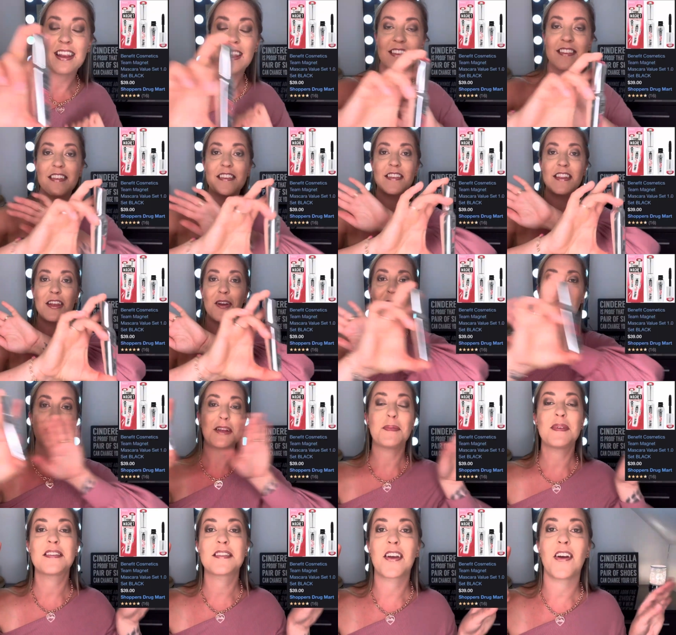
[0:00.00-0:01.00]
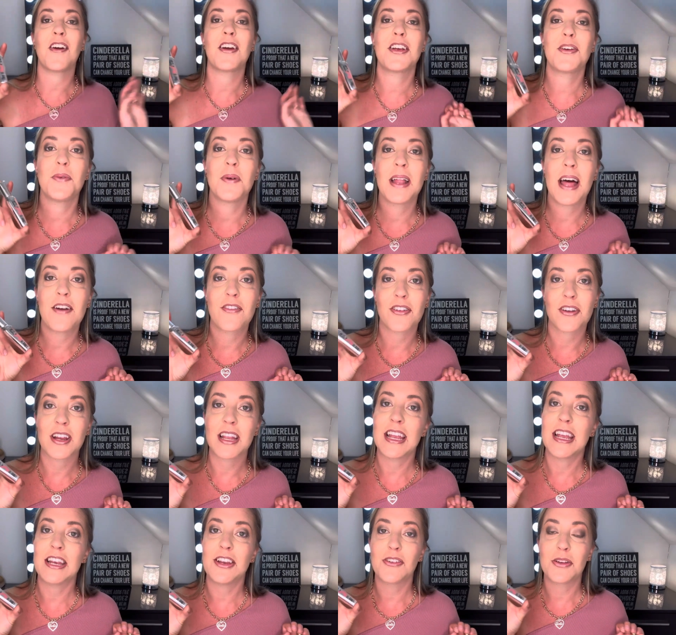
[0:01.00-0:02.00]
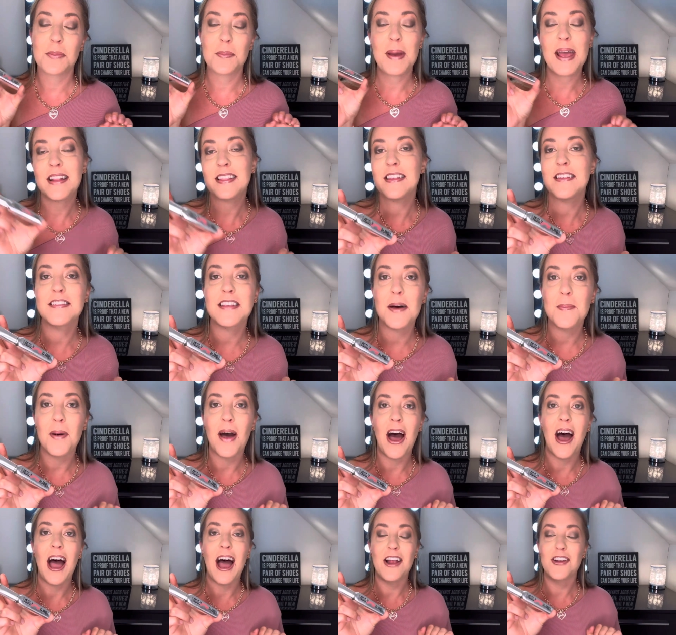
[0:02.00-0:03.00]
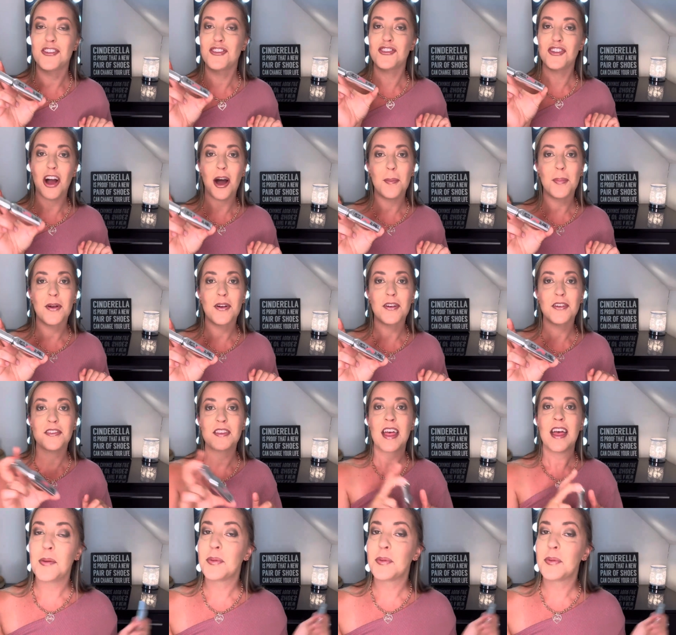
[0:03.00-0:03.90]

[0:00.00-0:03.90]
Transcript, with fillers: This is the only mascara you will ever need. You can pick this up at Shoppers.